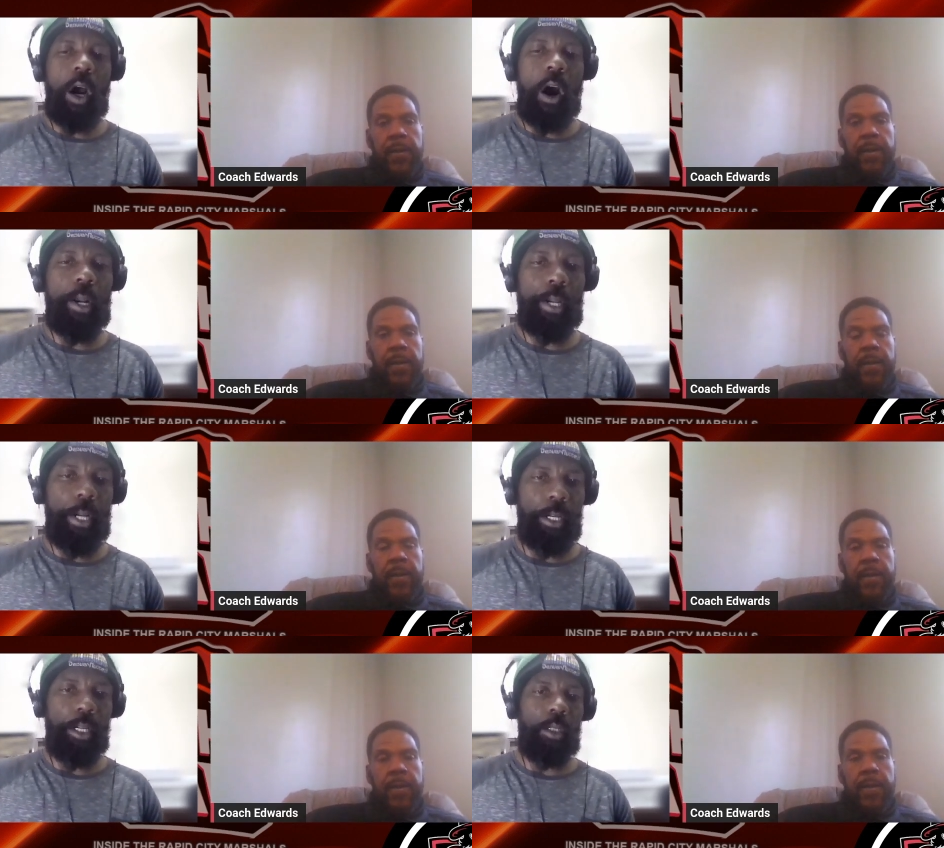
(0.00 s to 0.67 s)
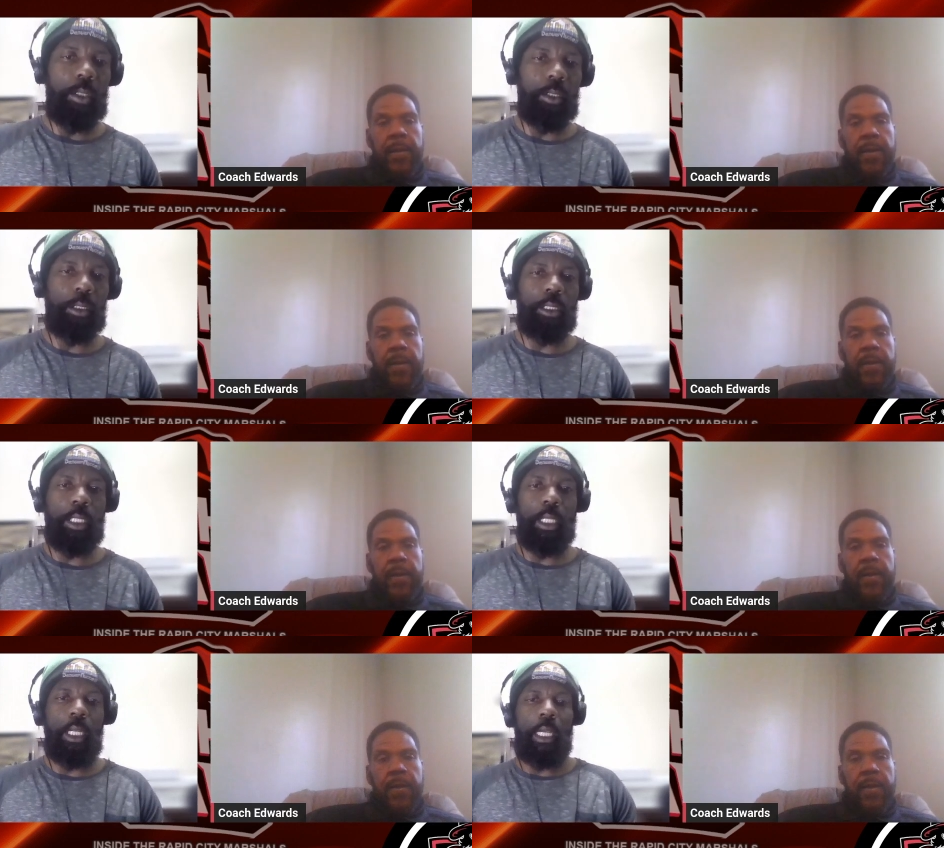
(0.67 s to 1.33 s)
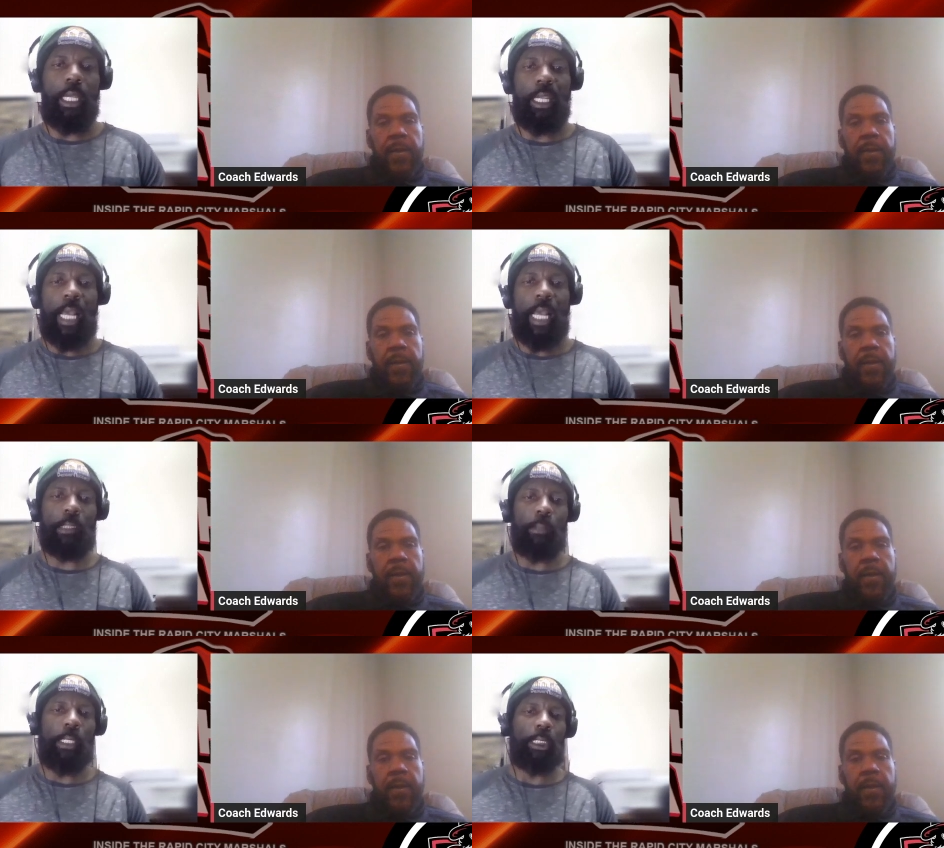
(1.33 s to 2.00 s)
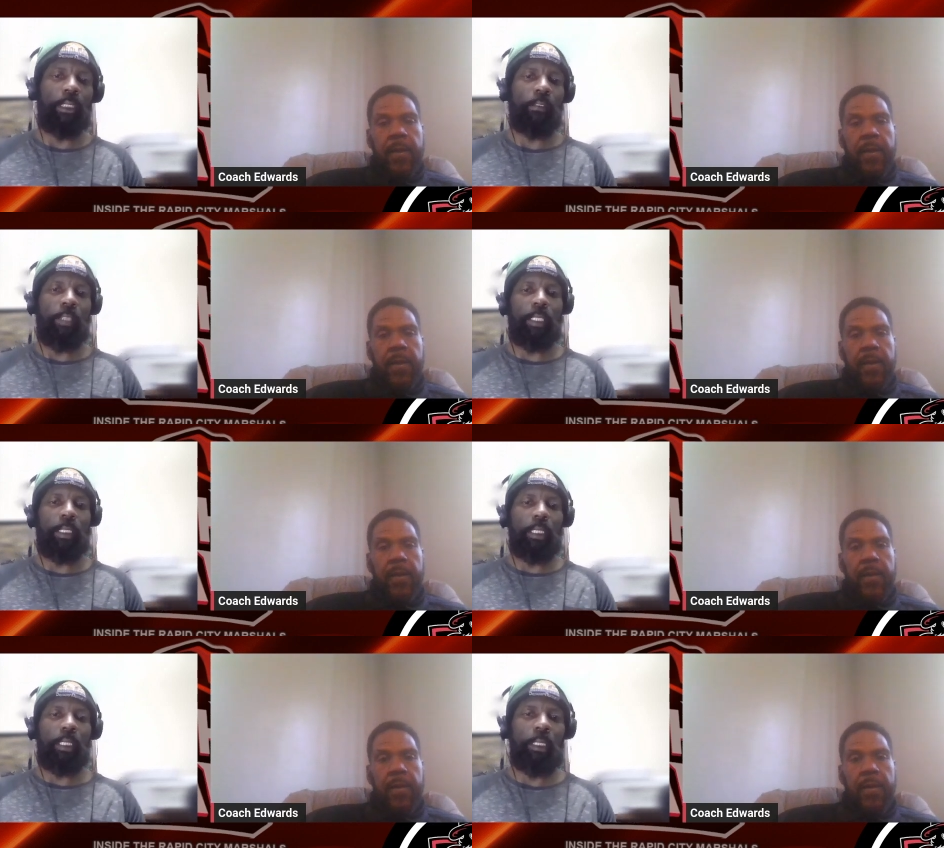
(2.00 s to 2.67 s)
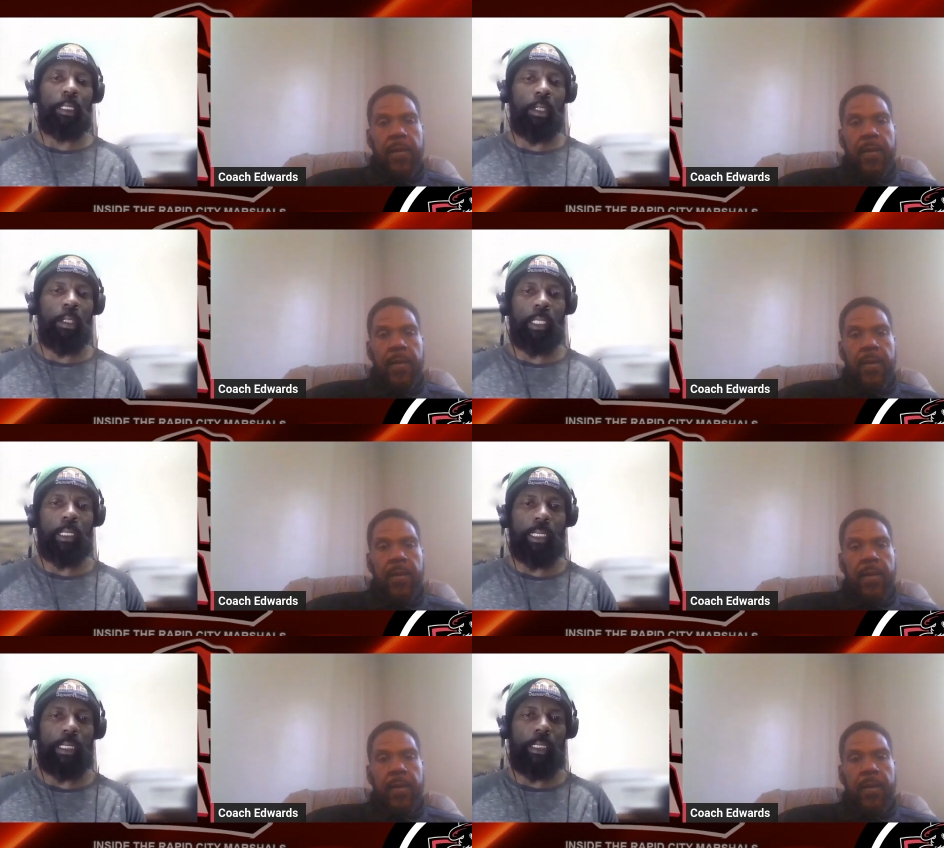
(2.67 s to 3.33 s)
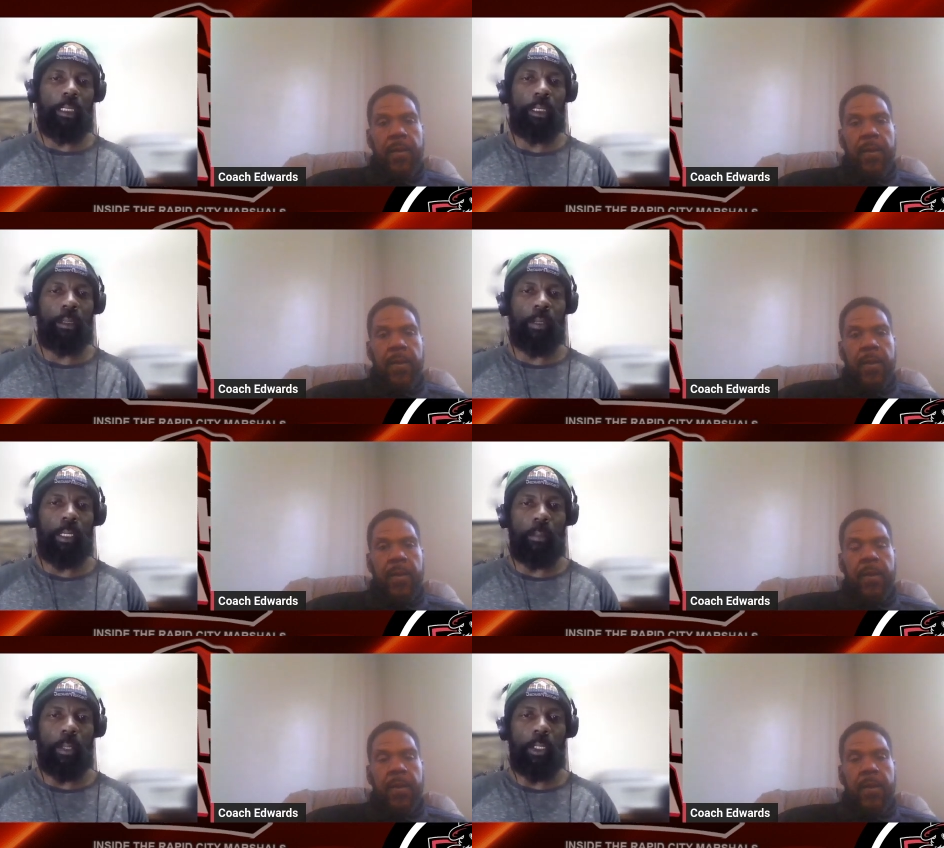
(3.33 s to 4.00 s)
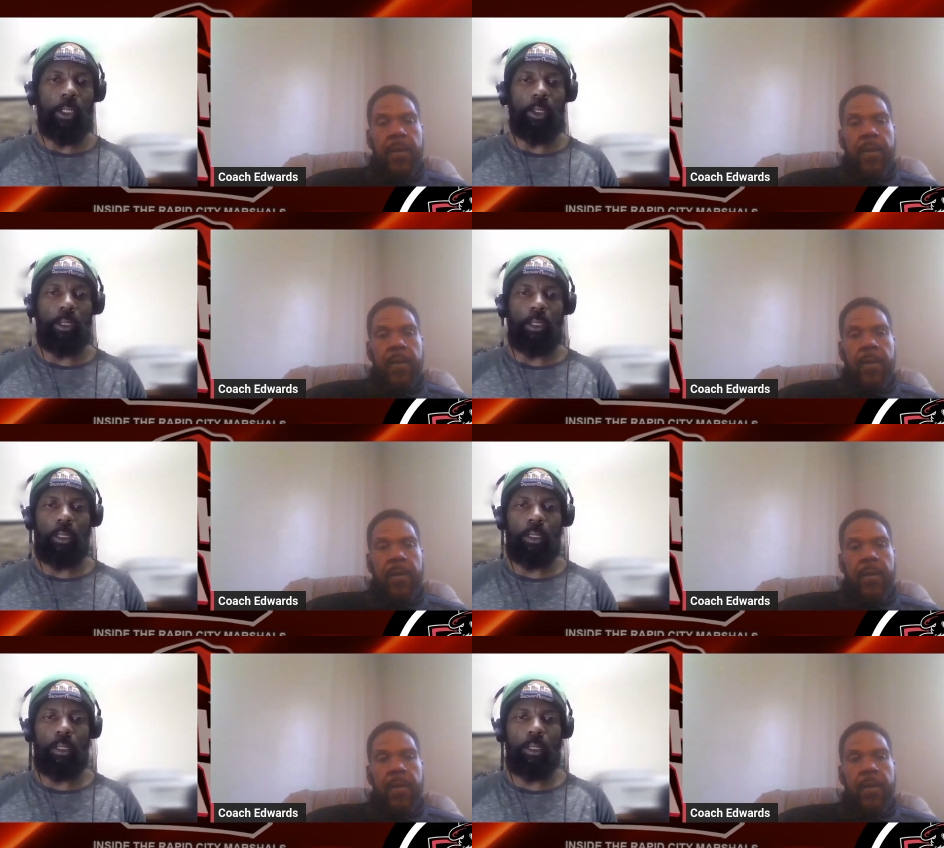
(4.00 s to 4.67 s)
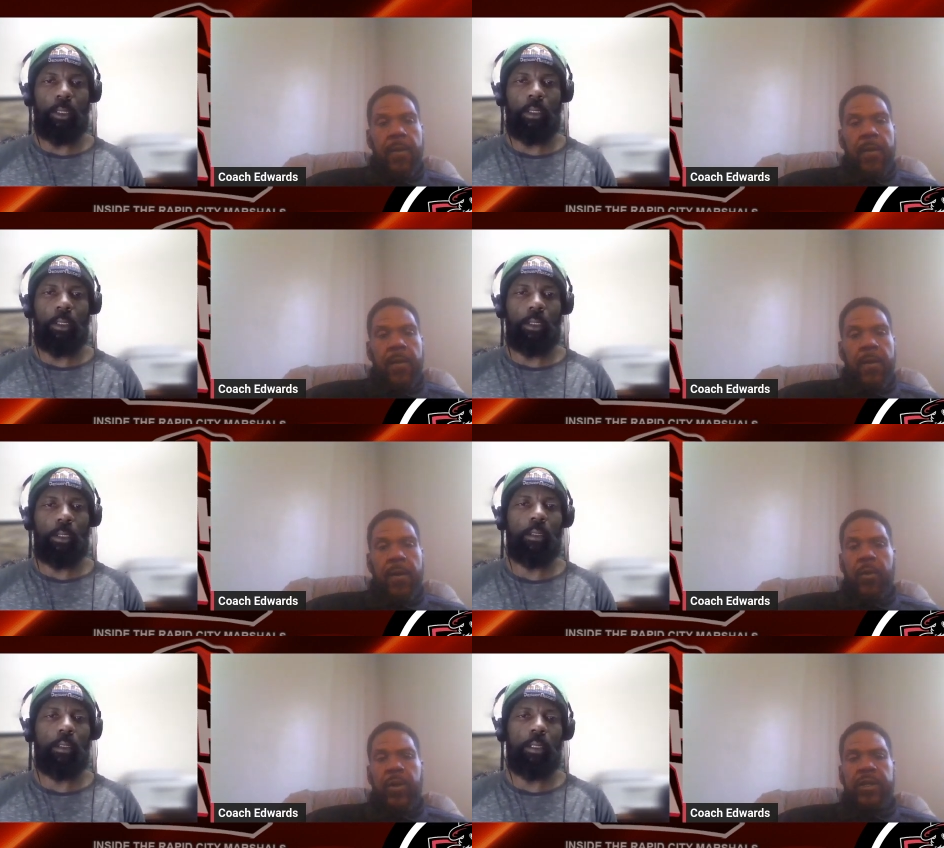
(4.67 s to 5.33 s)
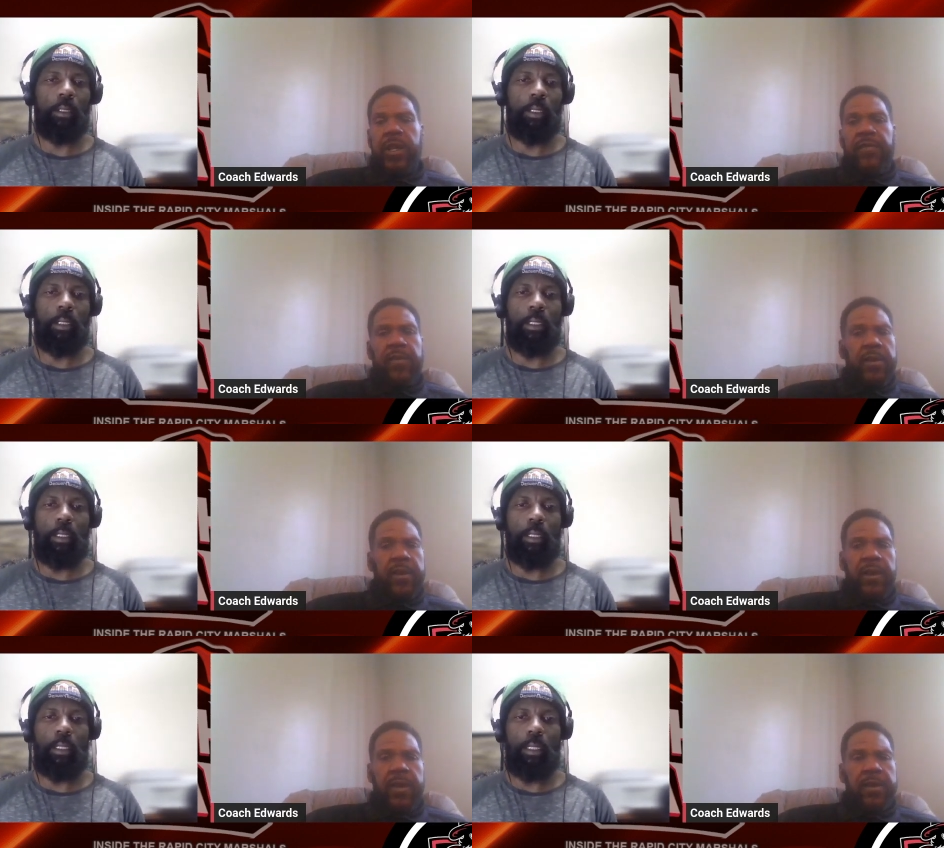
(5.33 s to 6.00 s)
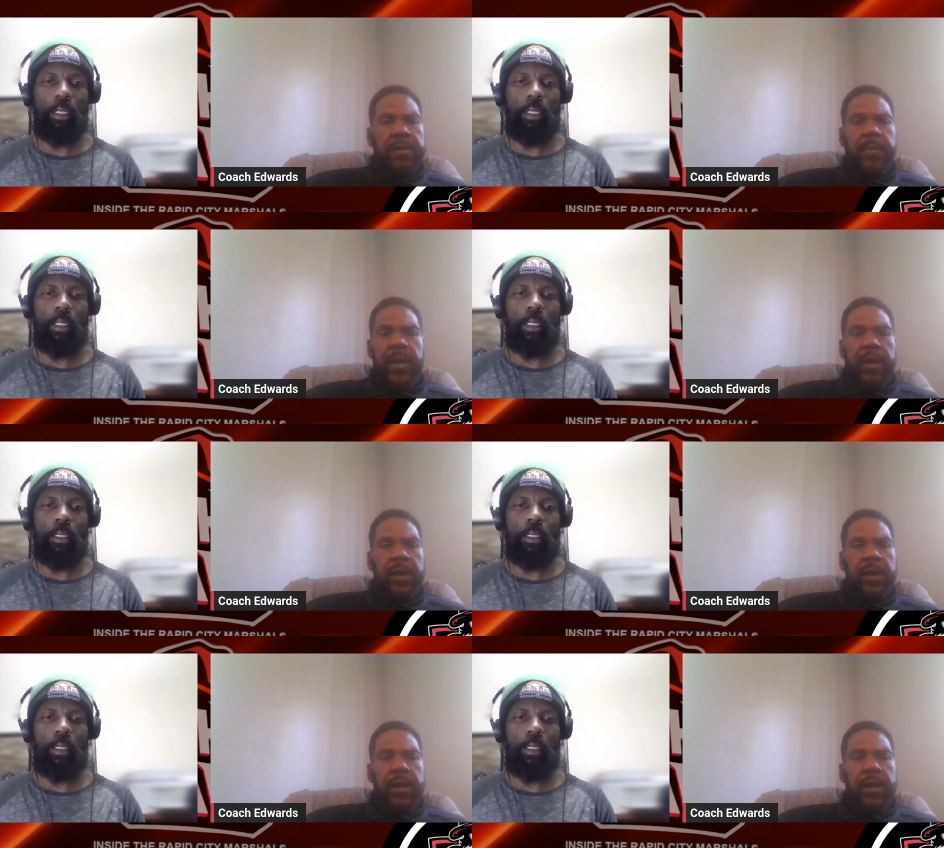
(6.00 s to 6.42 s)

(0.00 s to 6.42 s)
Speaker 1: are your goals and aspirations for the season going into the season with the Marshals?
Speaker 2: Oh, we're definitely looking at make